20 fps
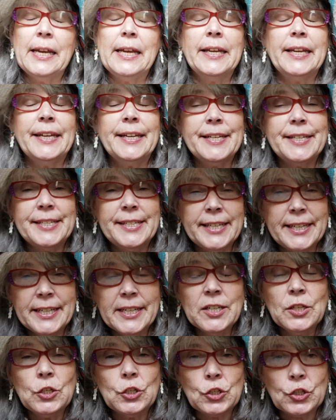He
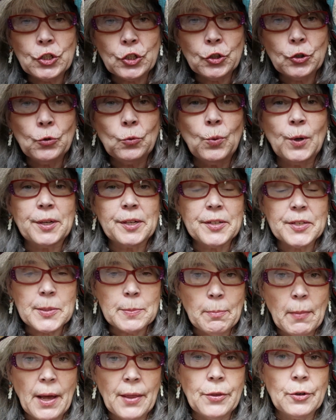didn't do what his
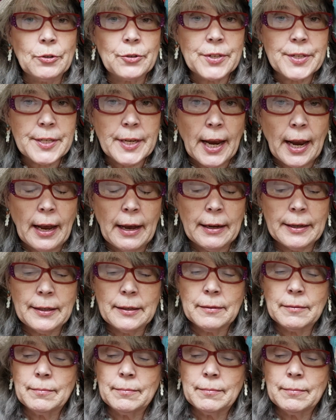mother said.